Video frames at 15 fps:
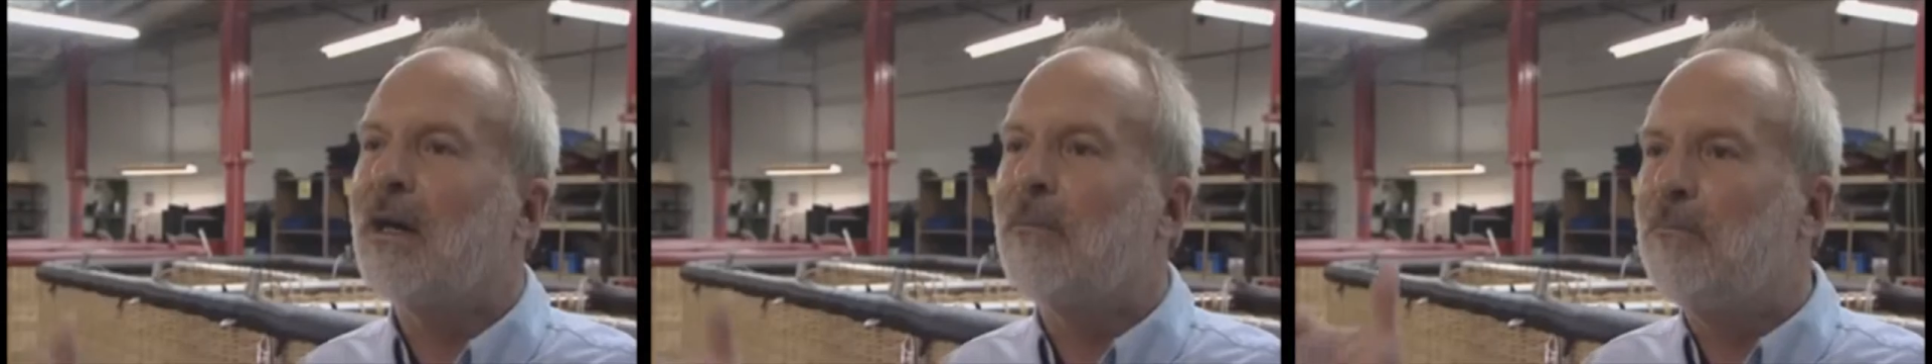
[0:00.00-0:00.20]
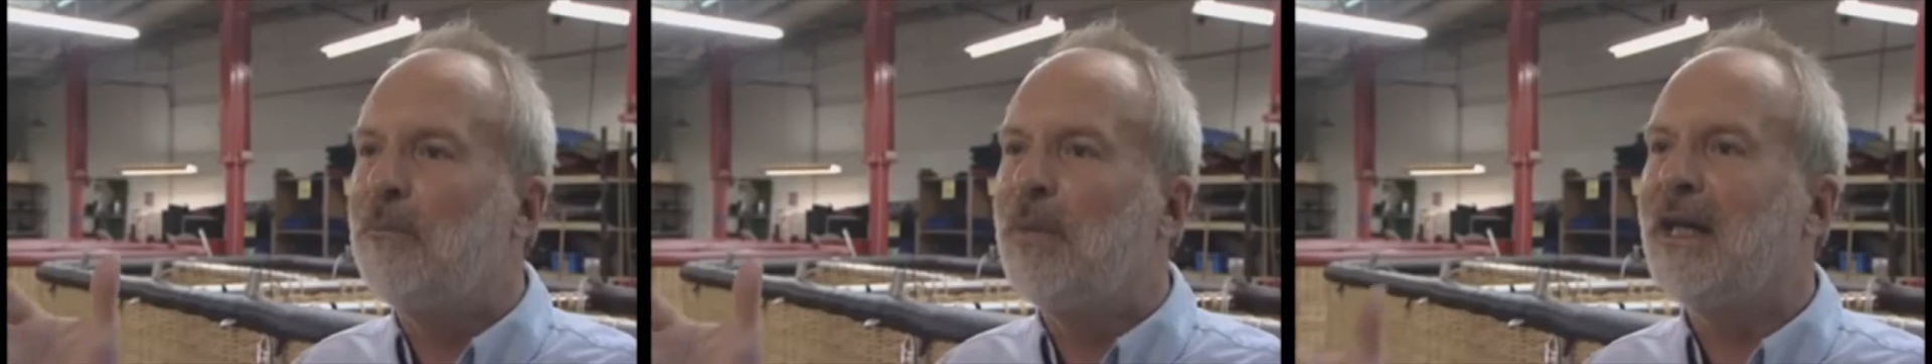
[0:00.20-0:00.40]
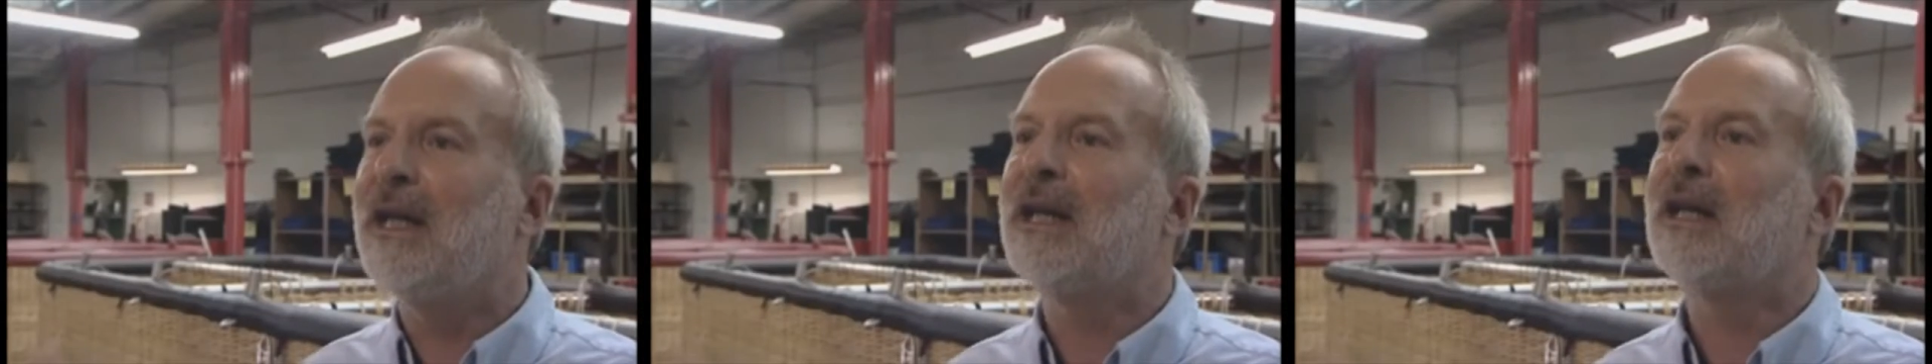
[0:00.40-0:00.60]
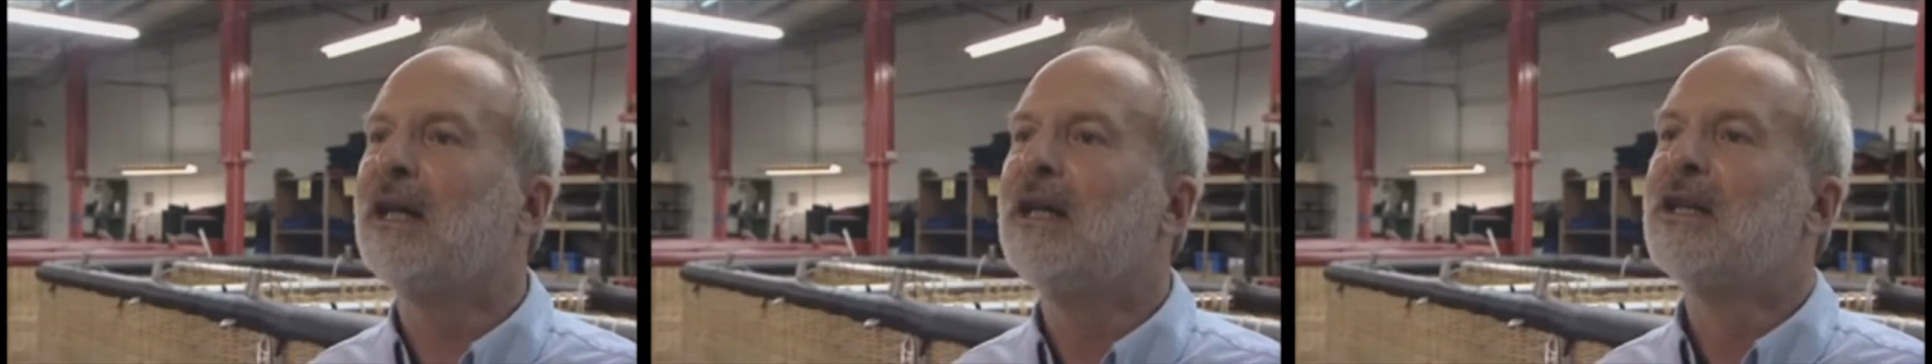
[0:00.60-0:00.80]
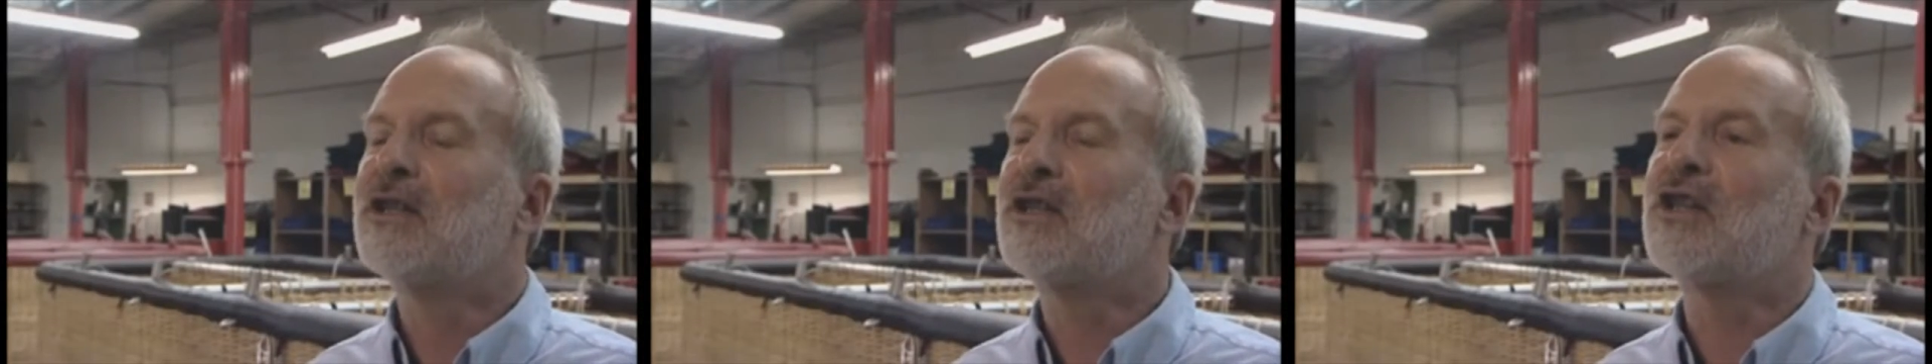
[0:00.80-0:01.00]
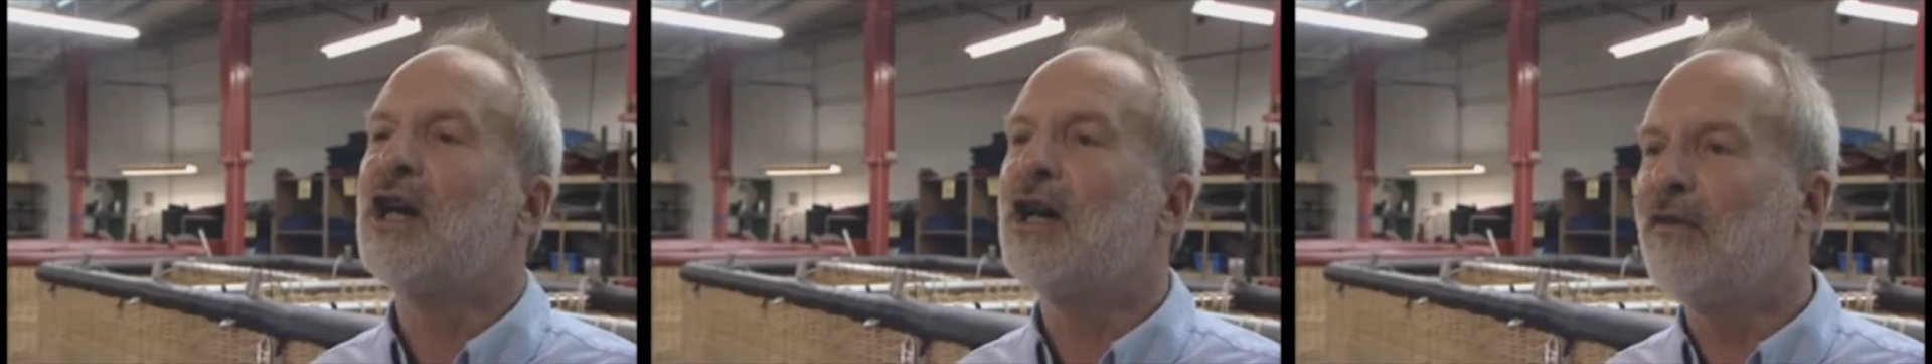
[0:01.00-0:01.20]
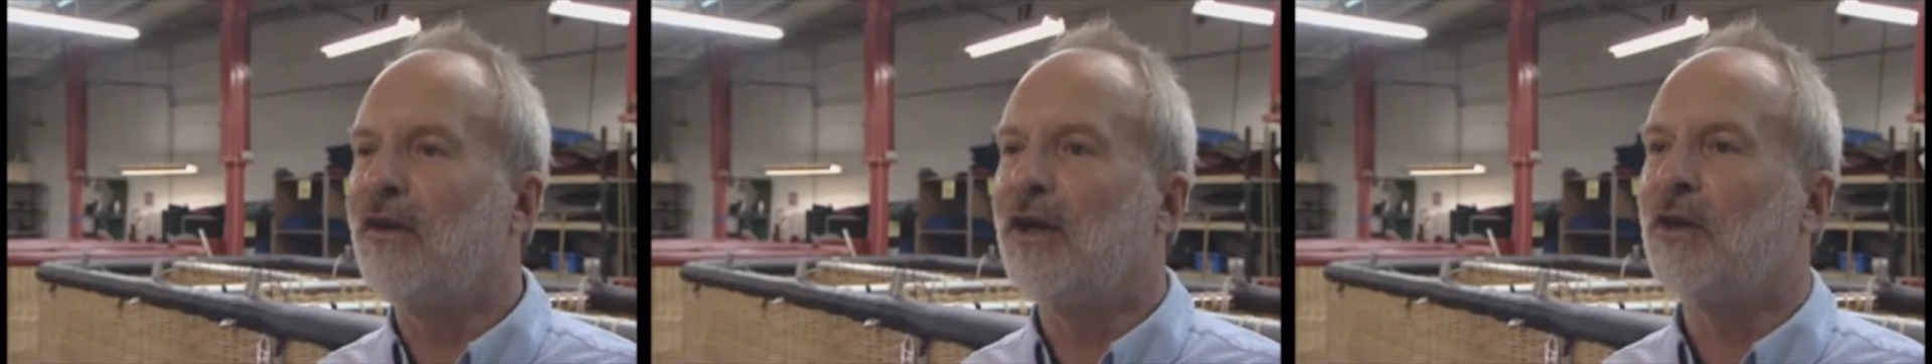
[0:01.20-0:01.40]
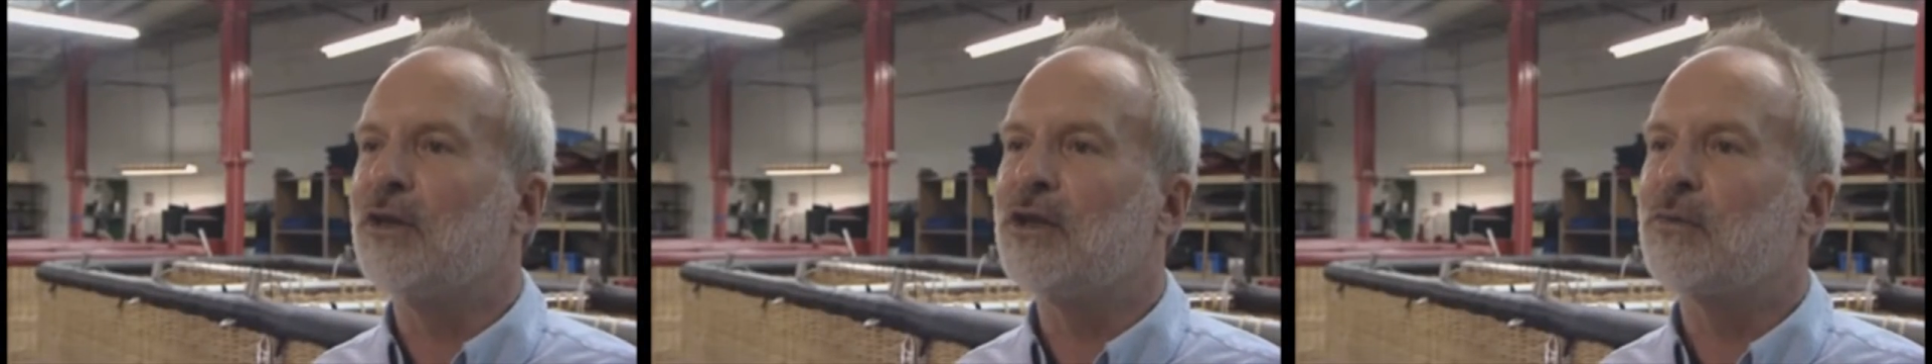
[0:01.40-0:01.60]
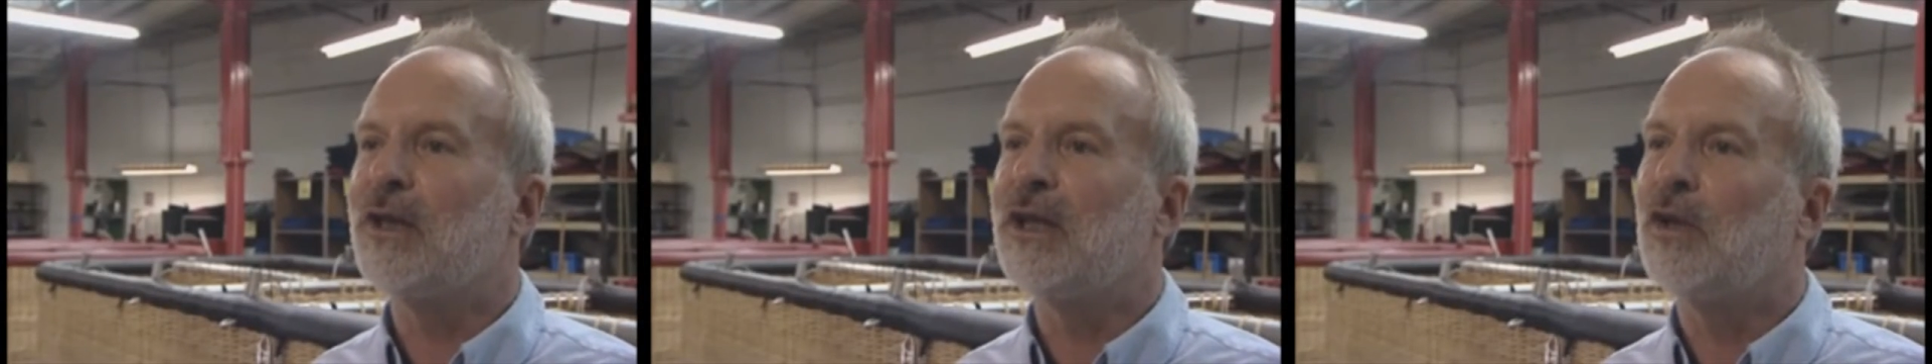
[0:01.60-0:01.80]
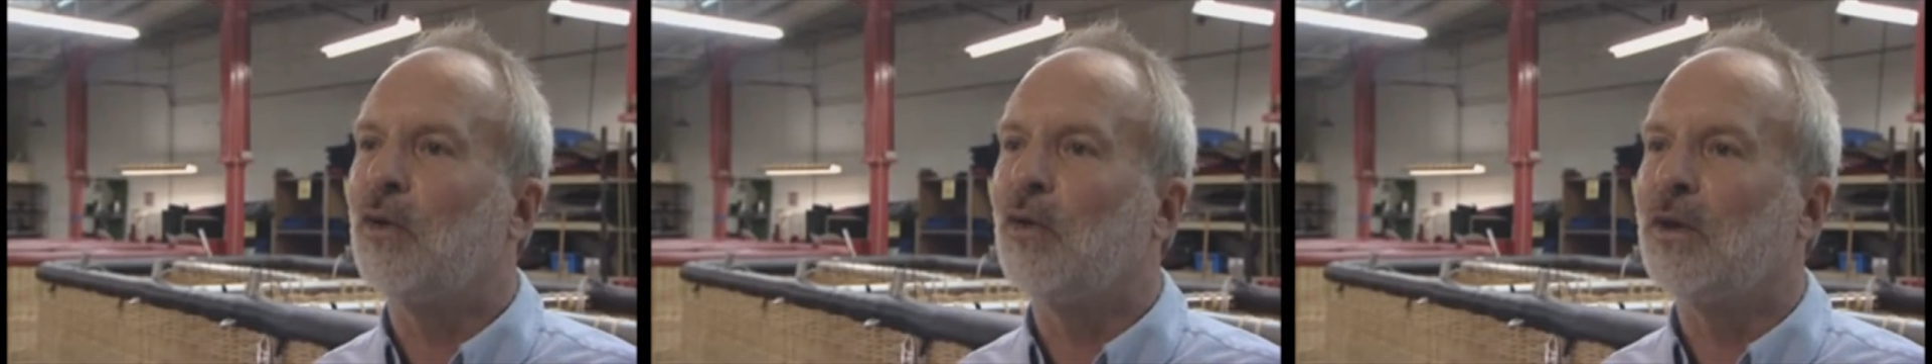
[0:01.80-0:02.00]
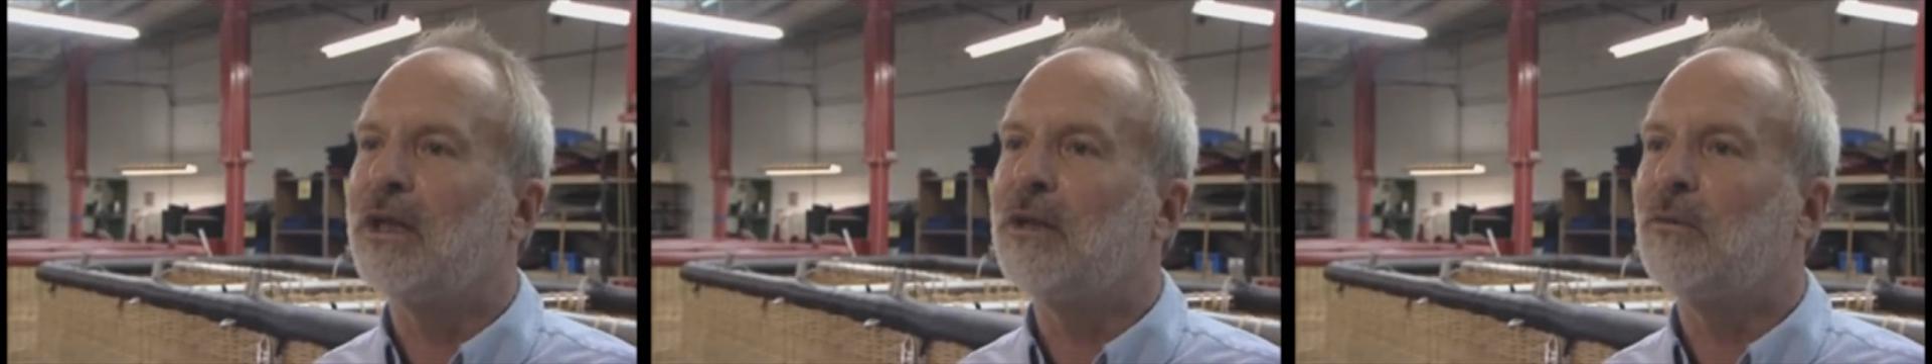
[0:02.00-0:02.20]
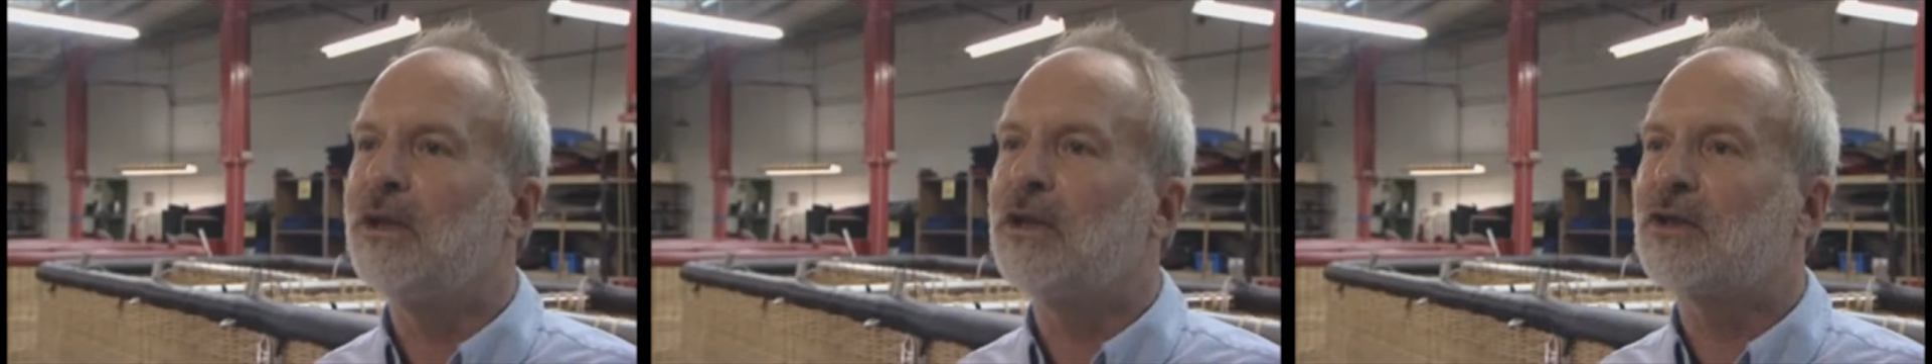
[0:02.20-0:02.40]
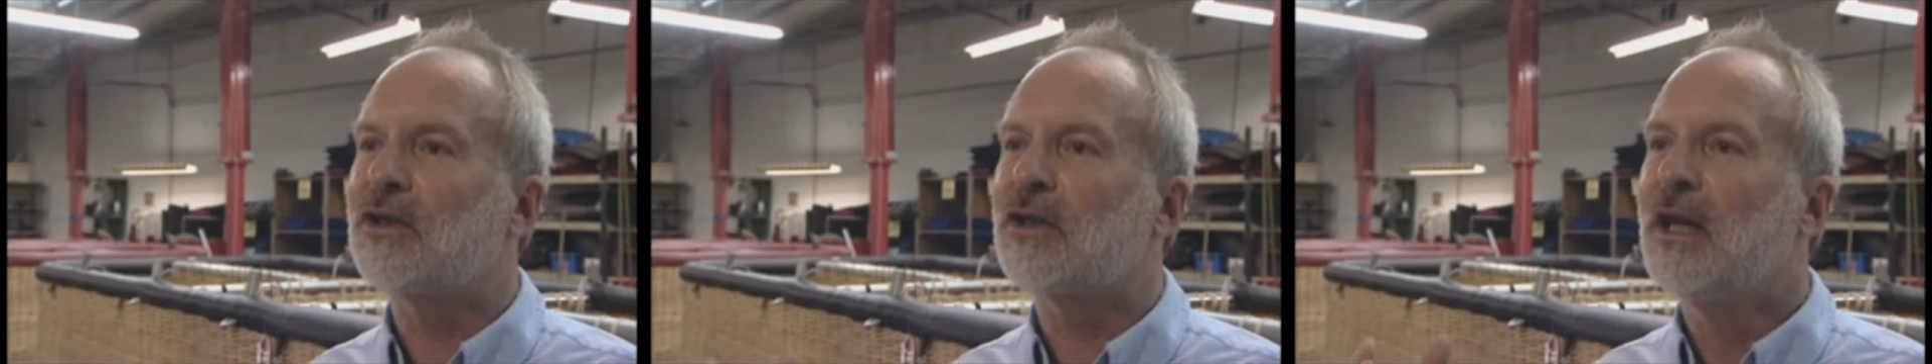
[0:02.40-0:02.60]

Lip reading: a big servo as we call it, which